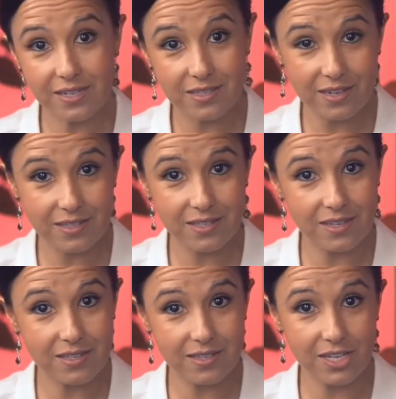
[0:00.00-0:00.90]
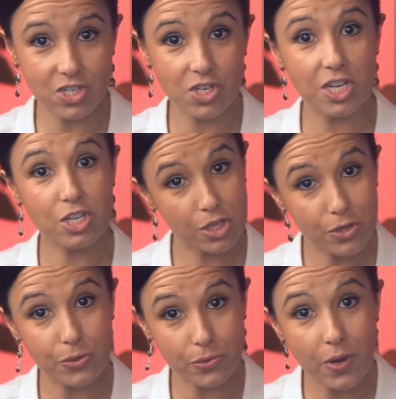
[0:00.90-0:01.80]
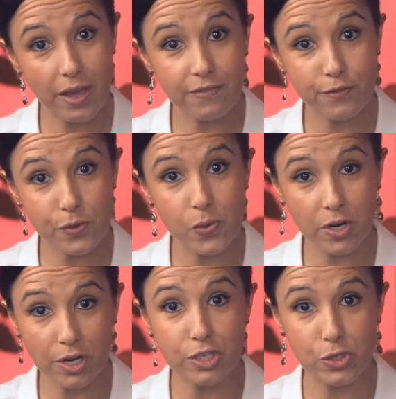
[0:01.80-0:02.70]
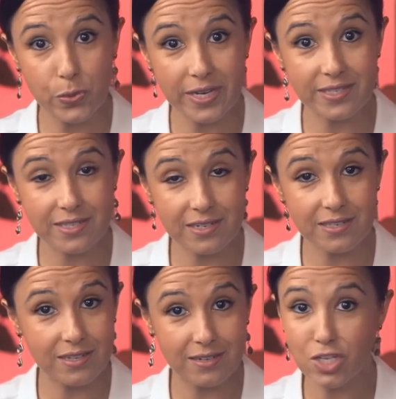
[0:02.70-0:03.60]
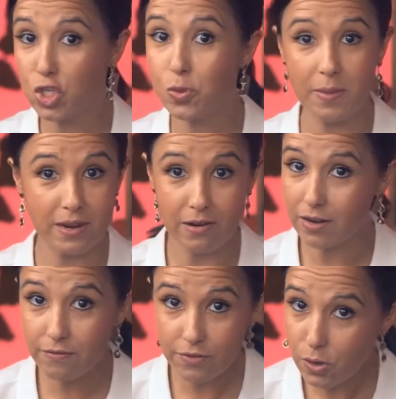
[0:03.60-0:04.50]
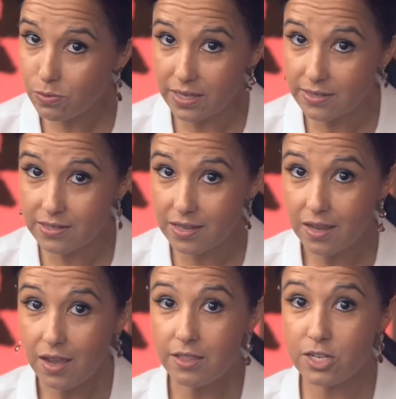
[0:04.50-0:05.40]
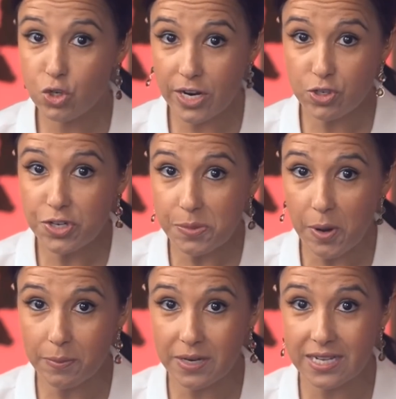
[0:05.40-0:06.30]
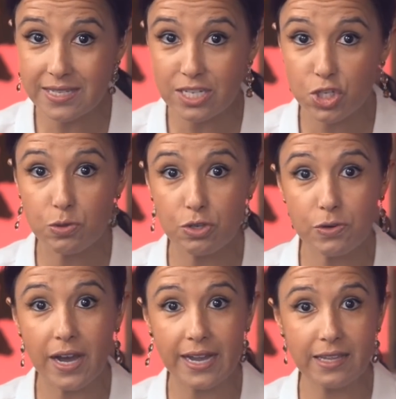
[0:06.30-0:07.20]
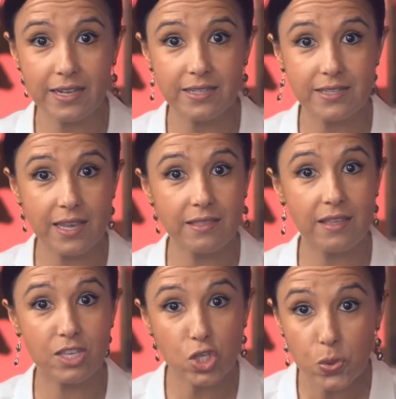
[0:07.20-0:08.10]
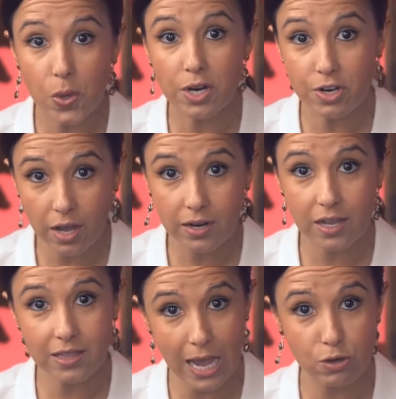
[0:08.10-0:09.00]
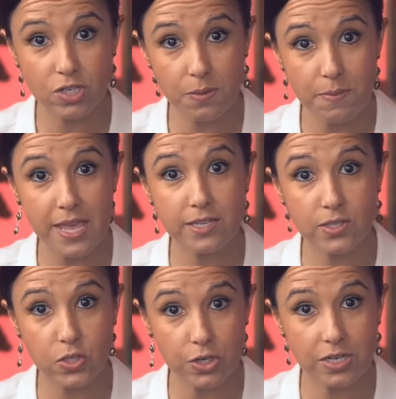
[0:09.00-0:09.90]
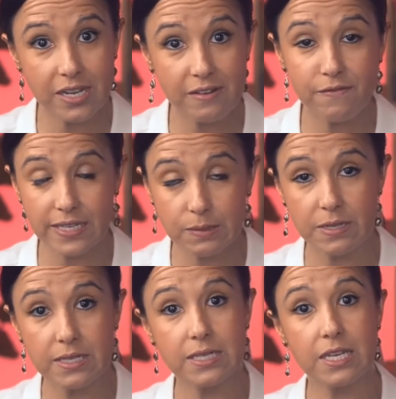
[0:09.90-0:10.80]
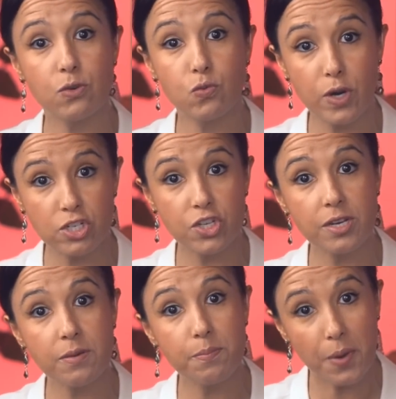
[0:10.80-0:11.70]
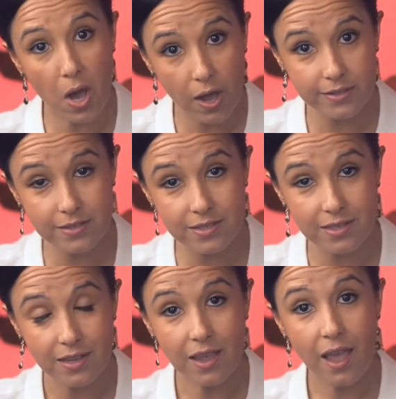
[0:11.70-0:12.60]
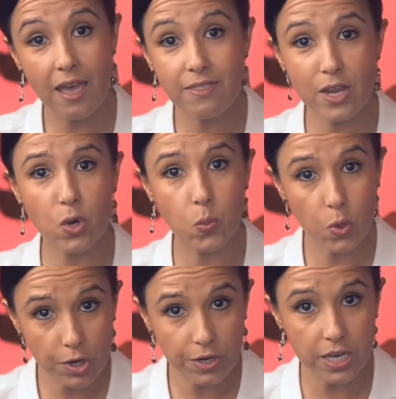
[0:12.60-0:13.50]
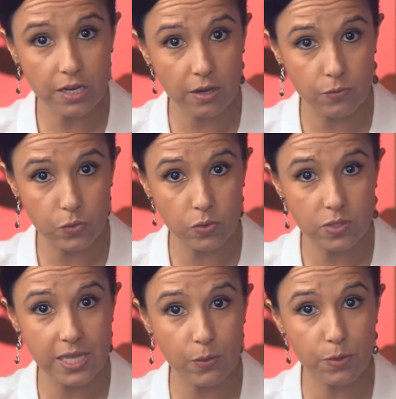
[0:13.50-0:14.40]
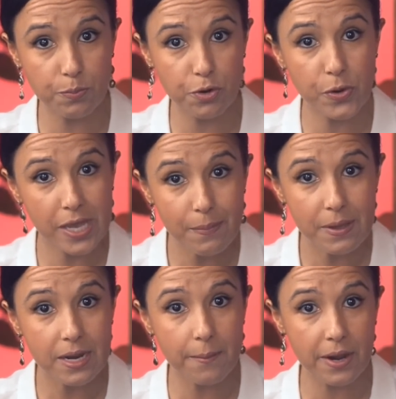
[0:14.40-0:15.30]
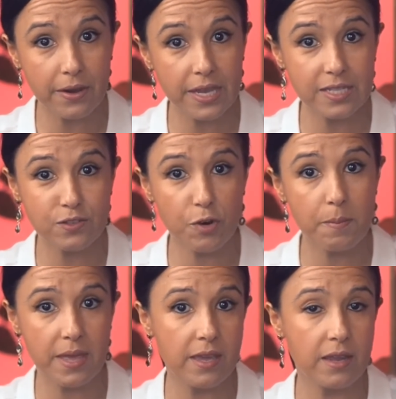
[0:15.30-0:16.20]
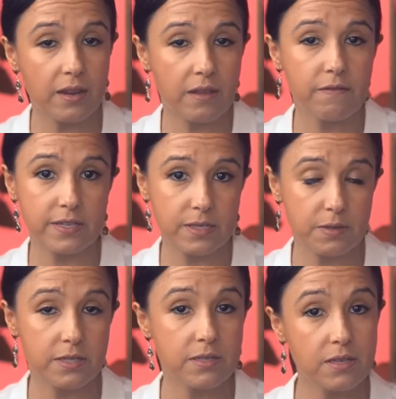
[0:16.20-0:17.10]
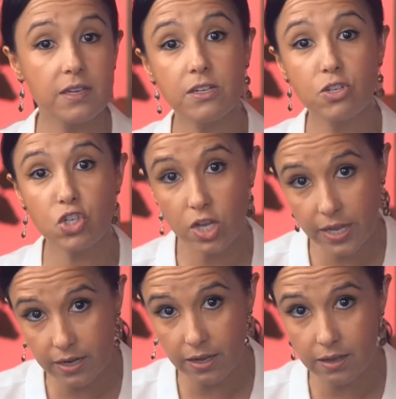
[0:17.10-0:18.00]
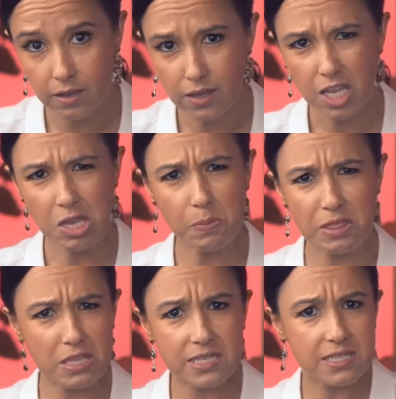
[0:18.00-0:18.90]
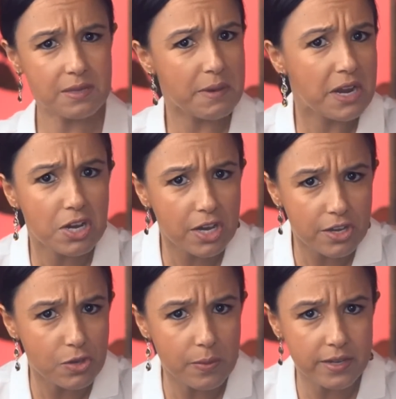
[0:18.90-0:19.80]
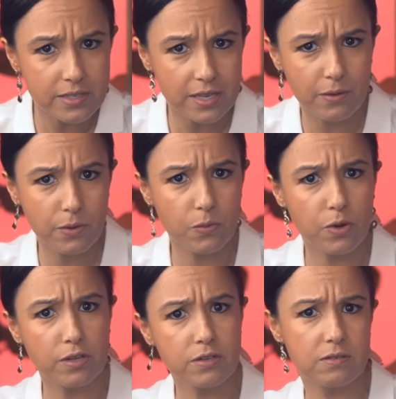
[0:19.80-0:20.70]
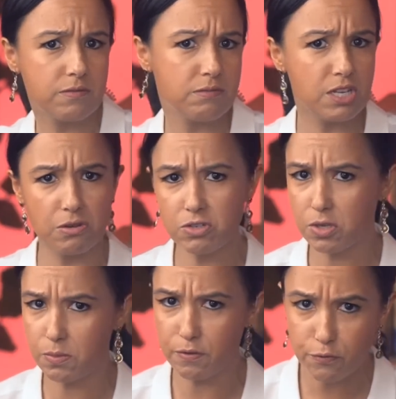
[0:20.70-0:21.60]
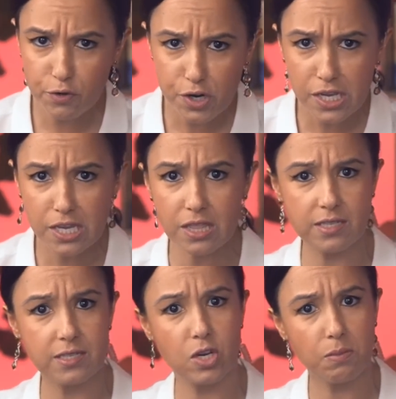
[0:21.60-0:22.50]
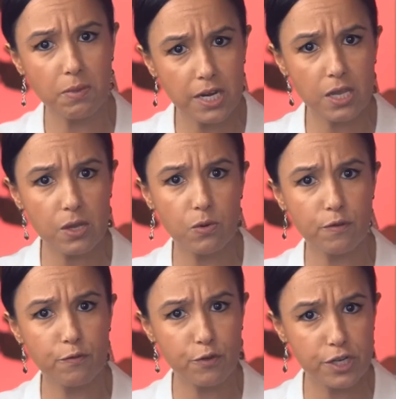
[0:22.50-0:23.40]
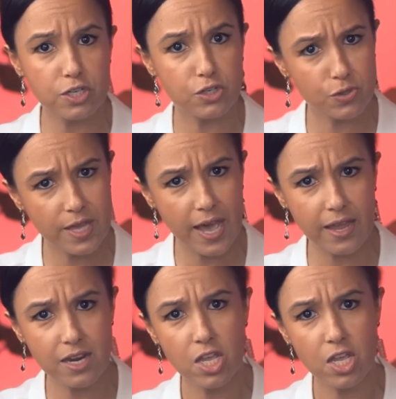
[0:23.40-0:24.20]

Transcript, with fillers: States is sanctioning you if you are a U.S. citizen. You may not have known this. The Treasury Department has issued new guidelines saying that you are not allowed to make certain investments in Russian bonds, and they are working on rules that would prohibit Americans from making investments in China. But this is America, you might say. We want, you know, to be free. This is our money. We're free to do that.